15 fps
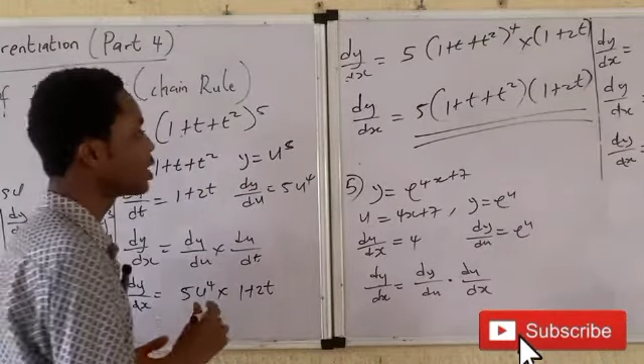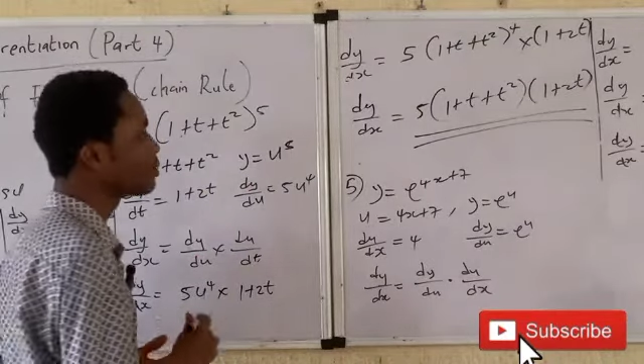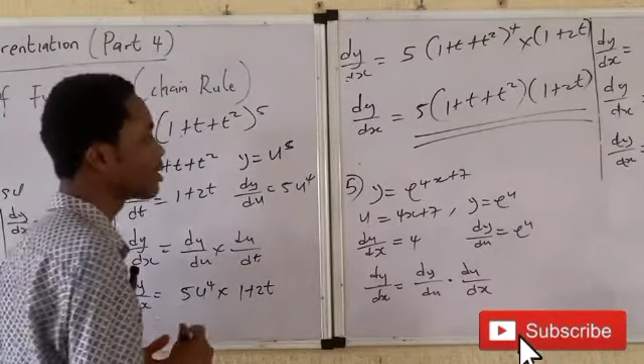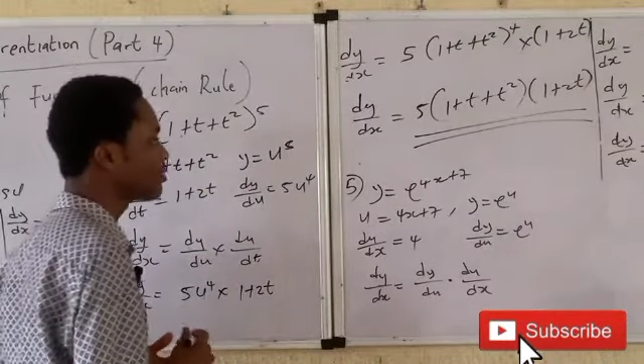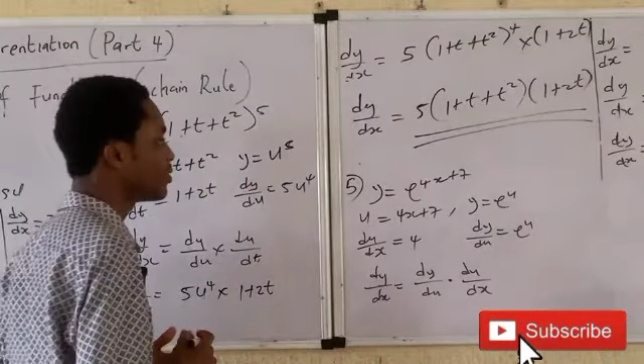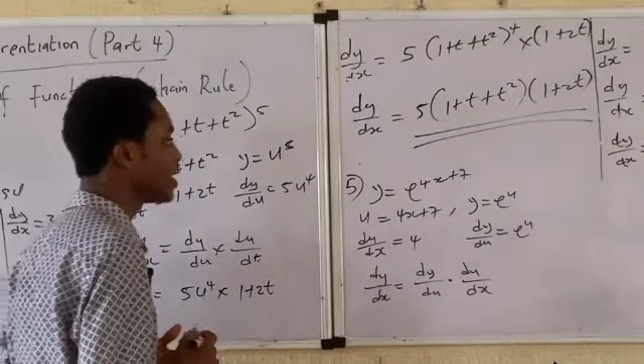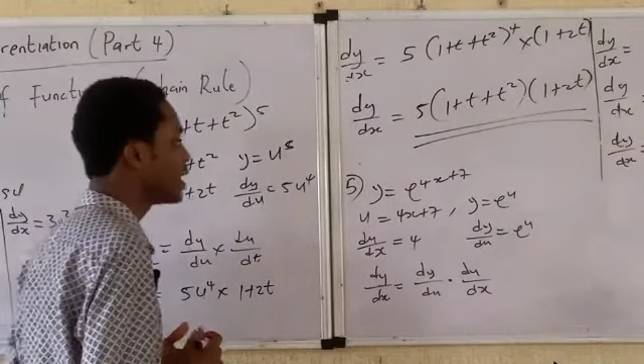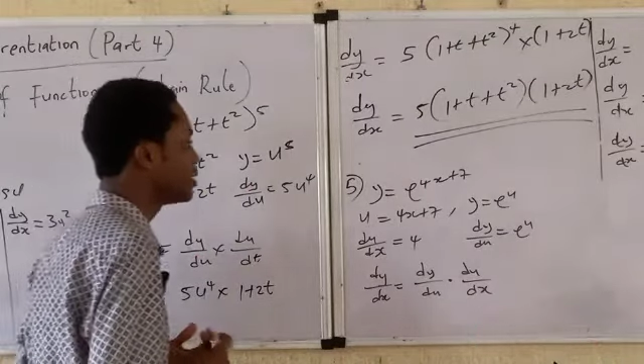number
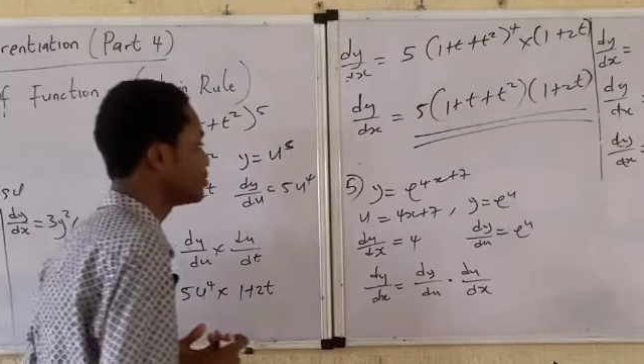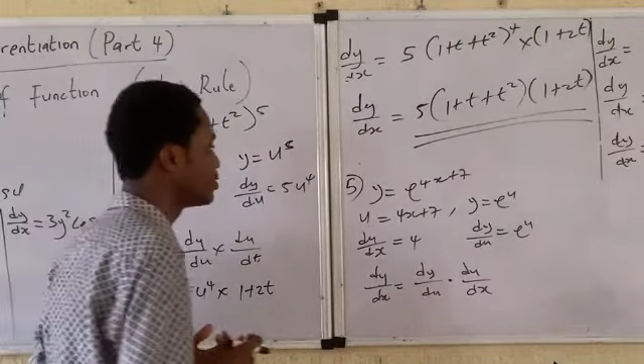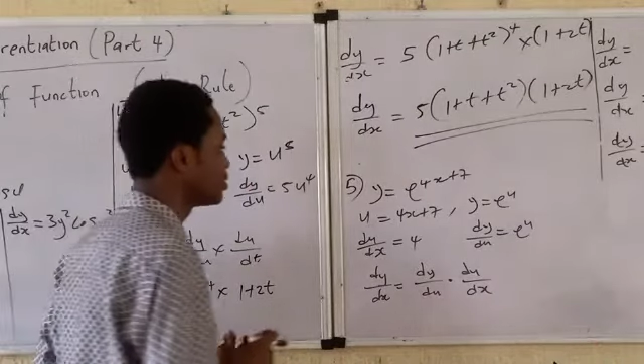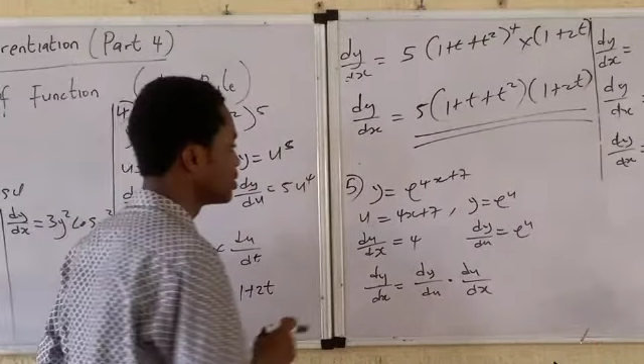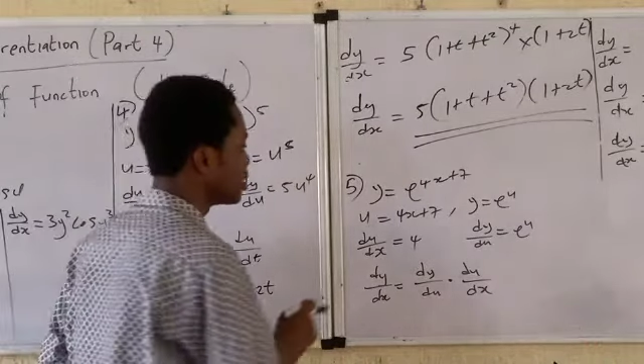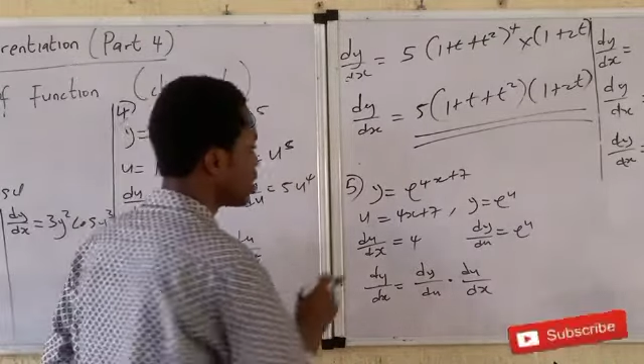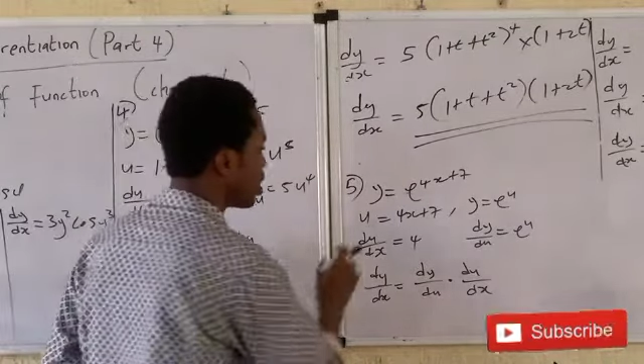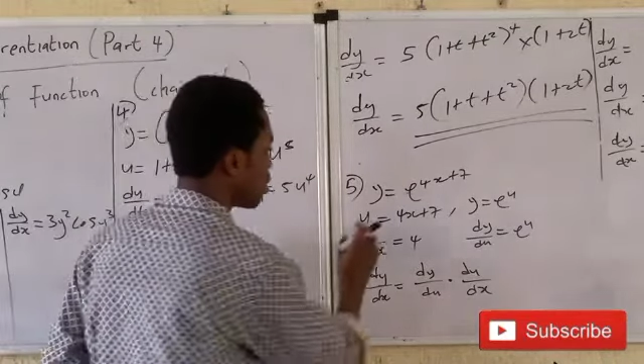5.
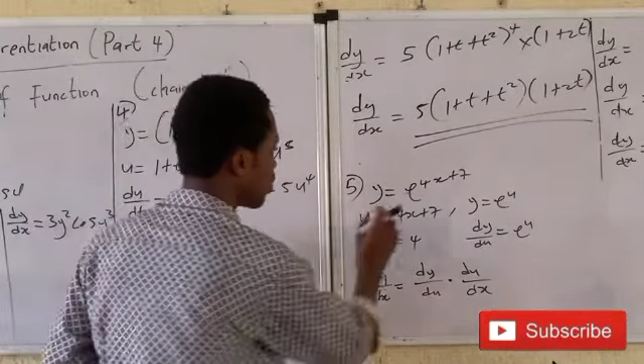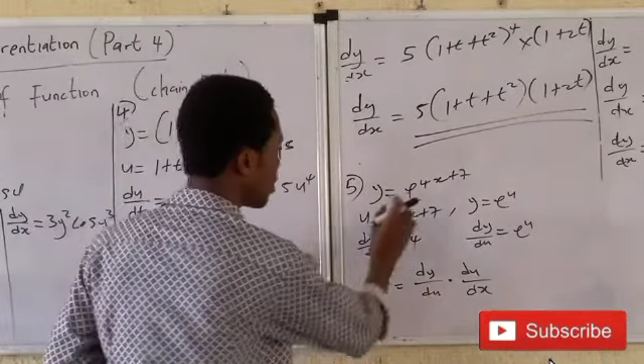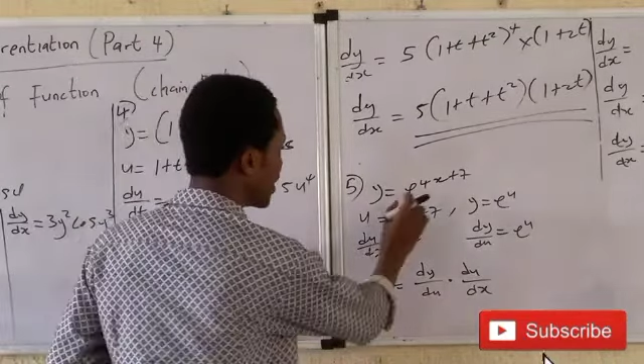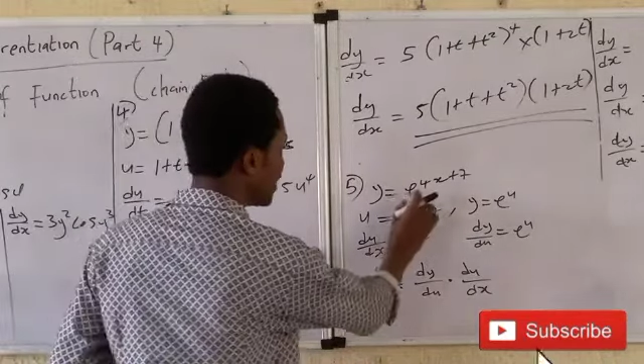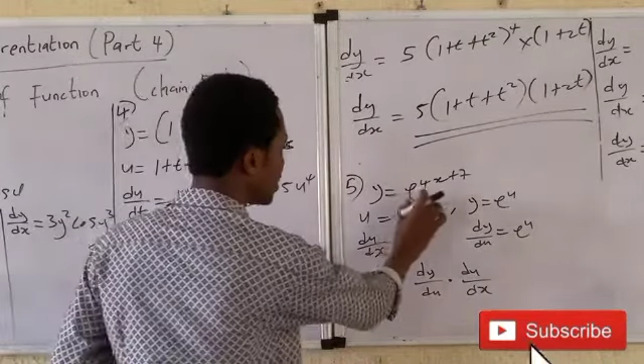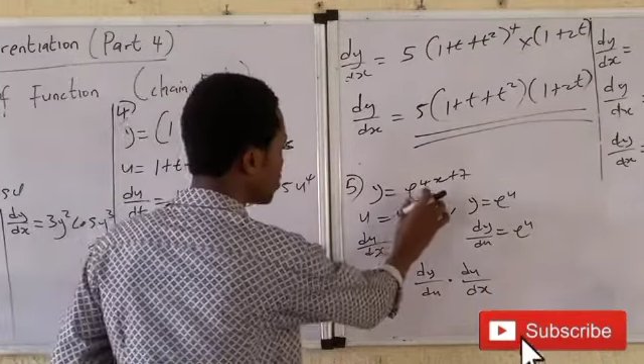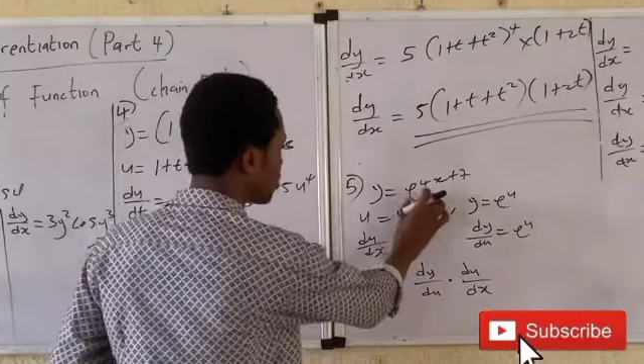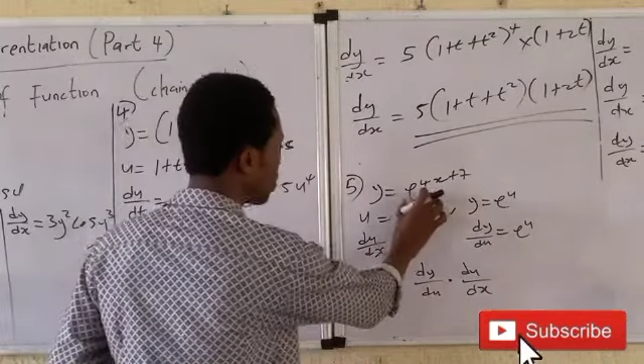Y
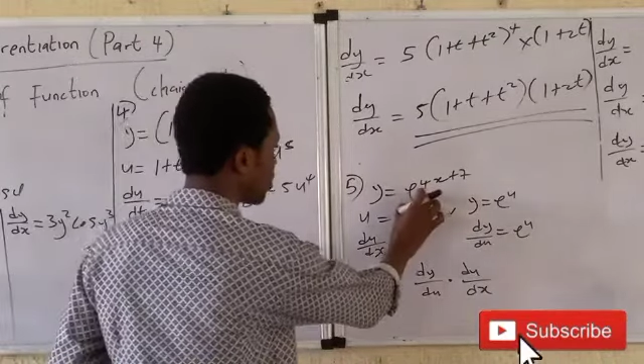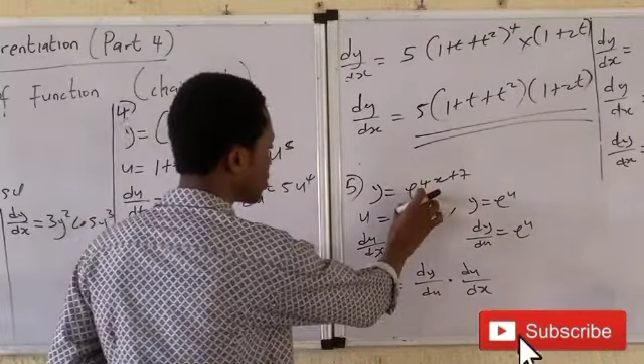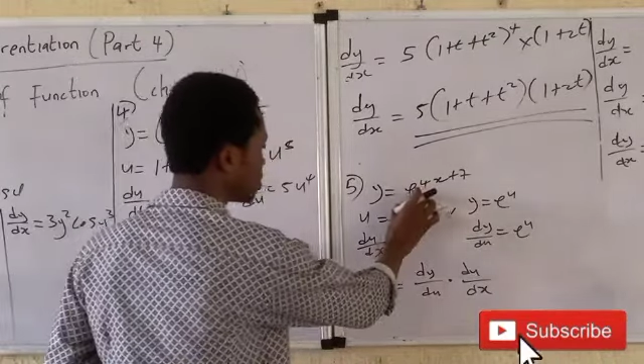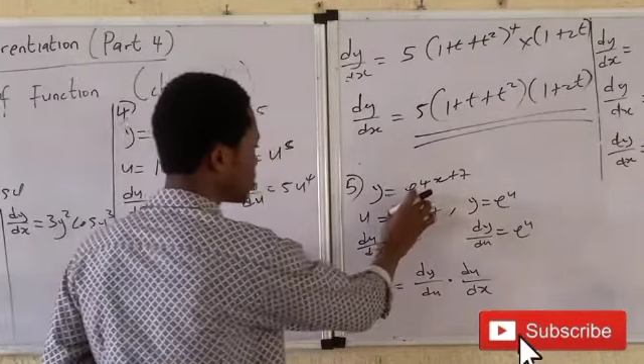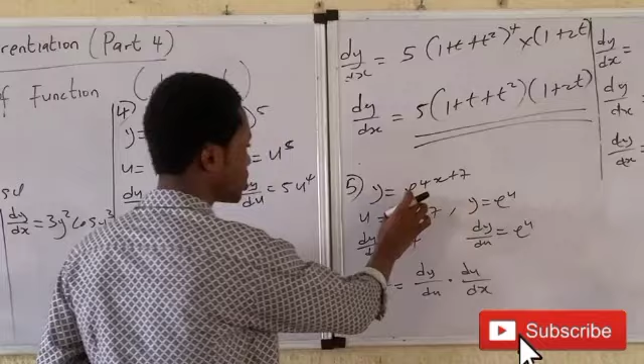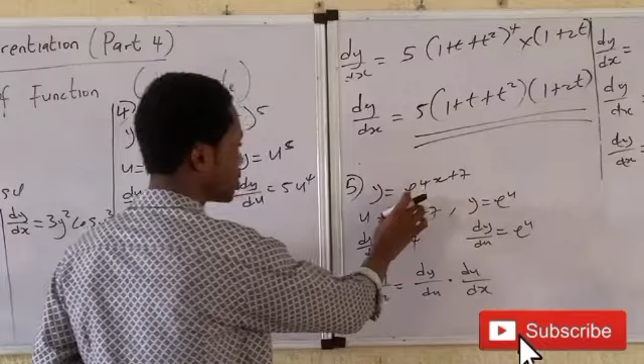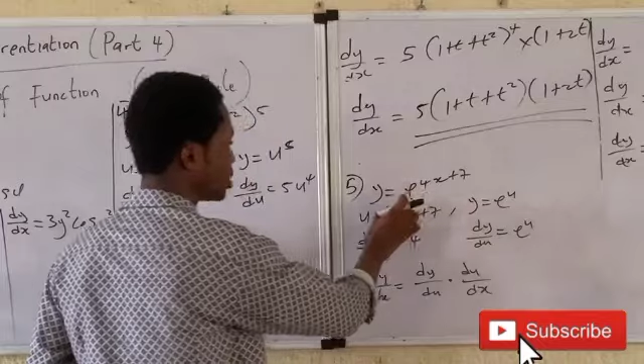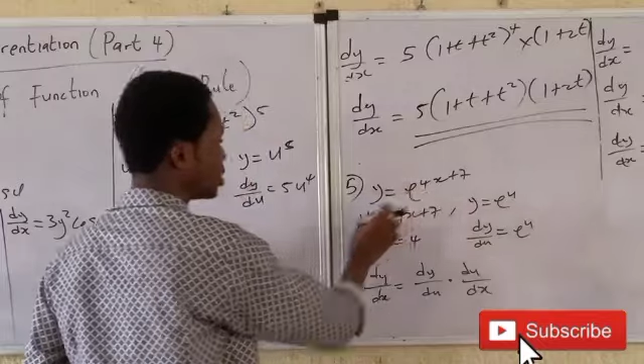
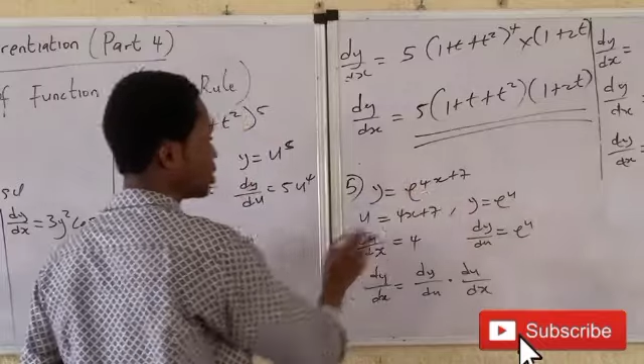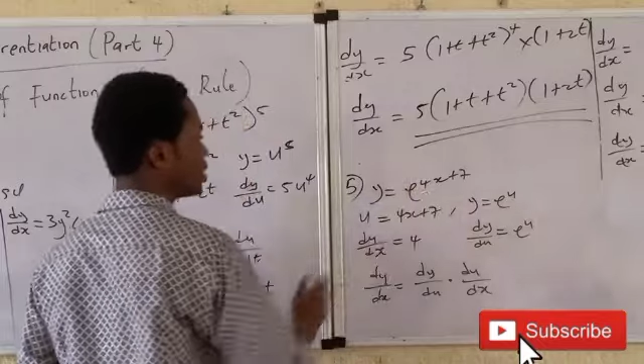equals